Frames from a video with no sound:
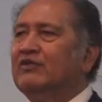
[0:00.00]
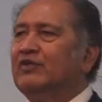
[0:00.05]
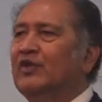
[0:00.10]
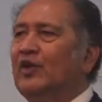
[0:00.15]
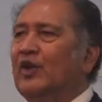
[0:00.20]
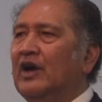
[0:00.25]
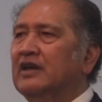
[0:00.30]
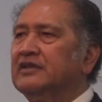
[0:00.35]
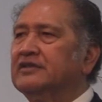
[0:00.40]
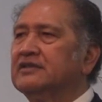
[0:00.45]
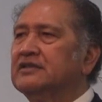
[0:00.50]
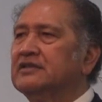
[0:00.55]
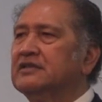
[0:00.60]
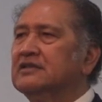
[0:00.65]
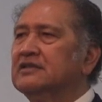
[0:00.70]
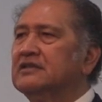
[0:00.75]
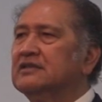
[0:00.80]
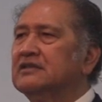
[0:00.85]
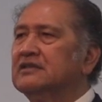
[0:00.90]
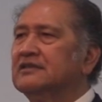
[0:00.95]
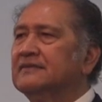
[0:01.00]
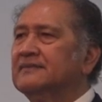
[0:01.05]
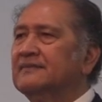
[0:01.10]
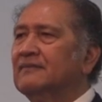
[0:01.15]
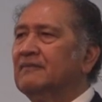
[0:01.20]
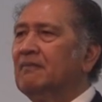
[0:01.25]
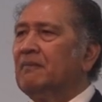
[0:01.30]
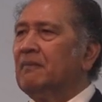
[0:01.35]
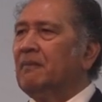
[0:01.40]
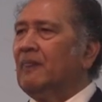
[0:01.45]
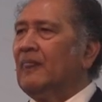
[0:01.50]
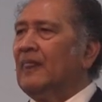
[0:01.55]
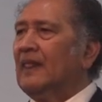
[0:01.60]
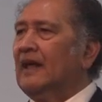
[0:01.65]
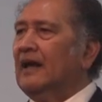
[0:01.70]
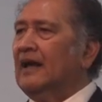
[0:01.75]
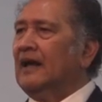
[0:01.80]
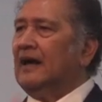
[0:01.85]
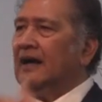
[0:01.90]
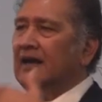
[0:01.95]
for us.
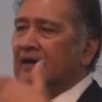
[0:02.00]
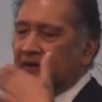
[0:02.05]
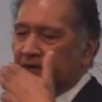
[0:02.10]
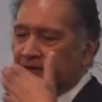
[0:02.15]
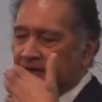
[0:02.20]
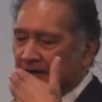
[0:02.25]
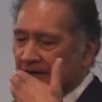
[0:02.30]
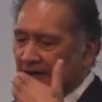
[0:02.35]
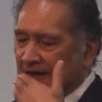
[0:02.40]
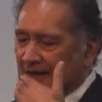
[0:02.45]
Hallelujah.